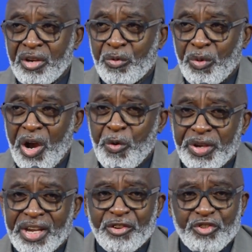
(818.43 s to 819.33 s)
where we
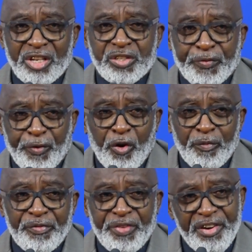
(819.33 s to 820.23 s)
can
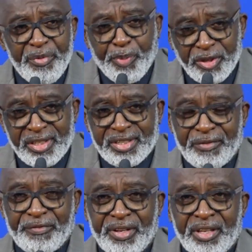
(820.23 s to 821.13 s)
transform very
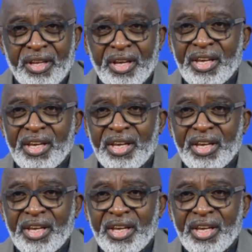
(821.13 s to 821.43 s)
positively,